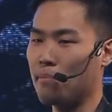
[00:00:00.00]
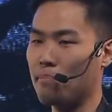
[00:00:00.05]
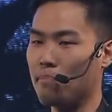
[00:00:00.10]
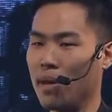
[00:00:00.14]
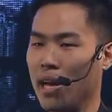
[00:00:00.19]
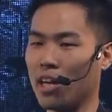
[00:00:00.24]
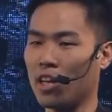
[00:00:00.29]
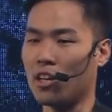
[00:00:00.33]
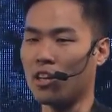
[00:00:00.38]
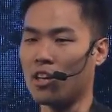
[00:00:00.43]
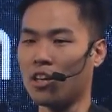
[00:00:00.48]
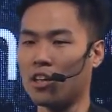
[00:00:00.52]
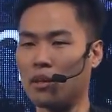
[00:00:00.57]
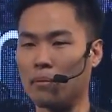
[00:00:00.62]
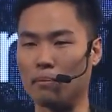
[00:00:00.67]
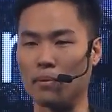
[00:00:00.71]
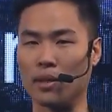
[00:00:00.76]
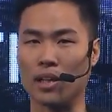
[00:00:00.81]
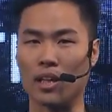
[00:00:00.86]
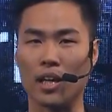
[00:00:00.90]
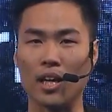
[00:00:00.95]
Bangkok,
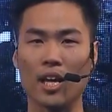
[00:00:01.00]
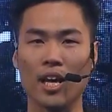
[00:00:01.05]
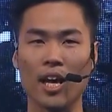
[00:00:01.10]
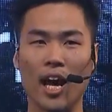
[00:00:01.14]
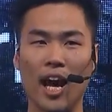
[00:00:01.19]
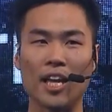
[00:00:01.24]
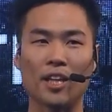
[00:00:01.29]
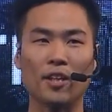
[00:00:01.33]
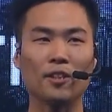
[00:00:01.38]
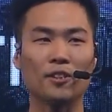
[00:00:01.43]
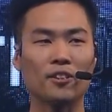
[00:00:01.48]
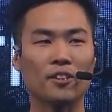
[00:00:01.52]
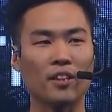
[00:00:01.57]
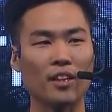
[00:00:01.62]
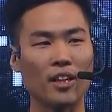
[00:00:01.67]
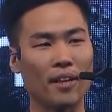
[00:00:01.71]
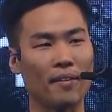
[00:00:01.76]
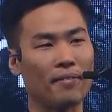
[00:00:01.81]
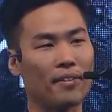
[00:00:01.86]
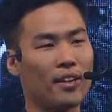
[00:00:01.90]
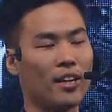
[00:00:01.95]
but I used to
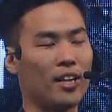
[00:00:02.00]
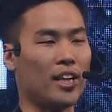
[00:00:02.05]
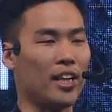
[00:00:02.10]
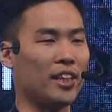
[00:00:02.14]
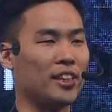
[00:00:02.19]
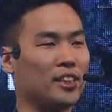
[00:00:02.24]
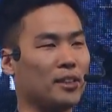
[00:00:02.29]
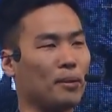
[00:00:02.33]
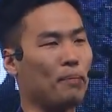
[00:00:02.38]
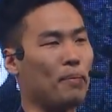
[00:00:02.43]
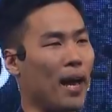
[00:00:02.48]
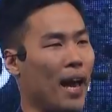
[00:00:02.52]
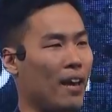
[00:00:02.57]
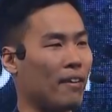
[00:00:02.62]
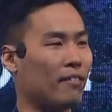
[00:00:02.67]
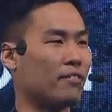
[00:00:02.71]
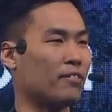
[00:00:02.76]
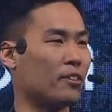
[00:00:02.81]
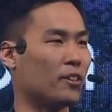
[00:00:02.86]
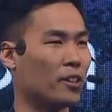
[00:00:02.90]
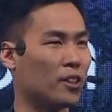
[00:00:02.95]
live here in
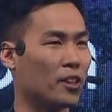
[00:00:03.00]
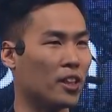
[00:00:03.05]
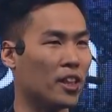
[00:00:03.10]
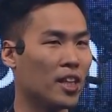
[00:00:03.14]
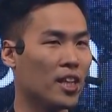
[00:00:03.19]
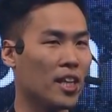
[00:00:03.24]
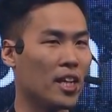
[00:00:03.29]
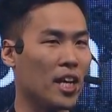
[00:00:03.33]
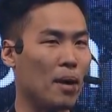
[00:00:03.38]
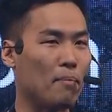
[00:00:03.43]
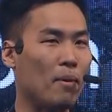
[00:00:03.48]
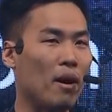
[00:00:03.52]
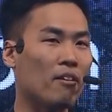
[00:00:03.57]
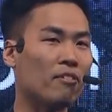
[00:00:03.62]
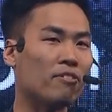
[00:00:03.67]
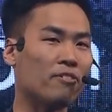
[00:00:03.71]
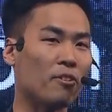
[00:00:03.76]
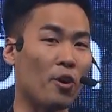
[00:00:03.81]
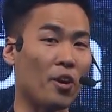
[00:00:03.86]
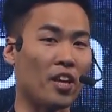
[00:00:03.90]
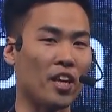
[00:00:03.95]
Japan for about
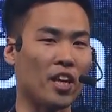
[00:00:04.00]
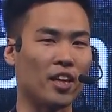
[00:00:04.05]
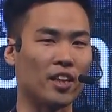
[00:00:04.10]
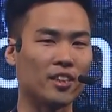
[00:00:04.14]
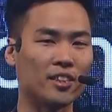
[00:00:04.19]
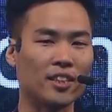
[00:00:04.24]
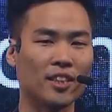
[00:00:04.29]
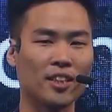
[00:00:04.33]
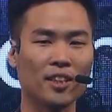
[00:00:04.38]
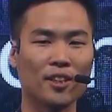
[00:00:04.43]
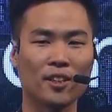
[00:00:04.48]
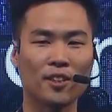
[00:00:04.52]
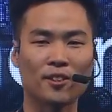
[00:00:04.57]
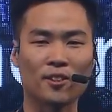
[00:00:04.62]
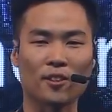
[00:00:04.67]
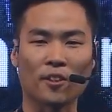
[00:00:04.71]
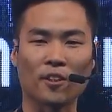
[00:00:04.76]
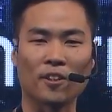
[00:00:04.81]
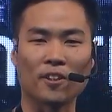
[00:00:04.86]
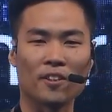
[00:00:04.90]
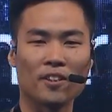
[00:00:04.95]
four years.
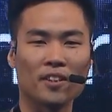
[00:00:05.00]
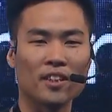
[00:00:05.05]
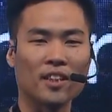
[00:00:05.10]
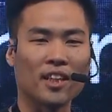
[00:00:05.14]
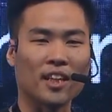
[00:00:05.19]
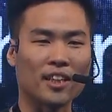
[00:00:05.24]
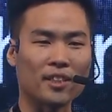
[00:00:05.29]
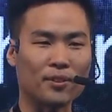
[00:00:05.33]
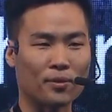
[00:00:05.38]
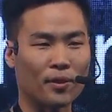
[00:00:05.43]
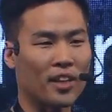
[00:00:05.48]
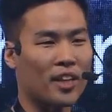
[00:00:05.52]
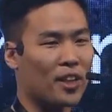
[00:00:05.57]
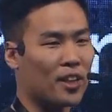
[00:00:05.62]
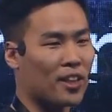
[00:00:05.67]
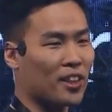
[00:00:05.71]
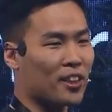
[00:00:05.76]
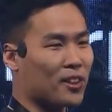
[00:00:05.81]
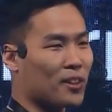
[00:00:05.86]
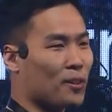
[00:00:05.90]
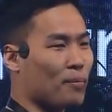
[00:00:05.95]
So it's really
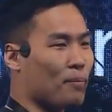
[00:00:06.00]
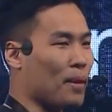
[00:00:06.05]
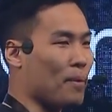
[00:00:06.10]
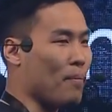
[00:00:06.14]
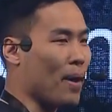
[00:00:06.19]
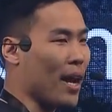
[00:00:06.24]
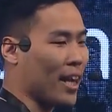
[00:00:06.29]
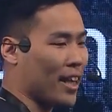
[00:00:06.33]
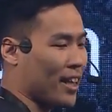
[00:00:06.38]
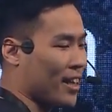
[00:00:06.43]
good to be back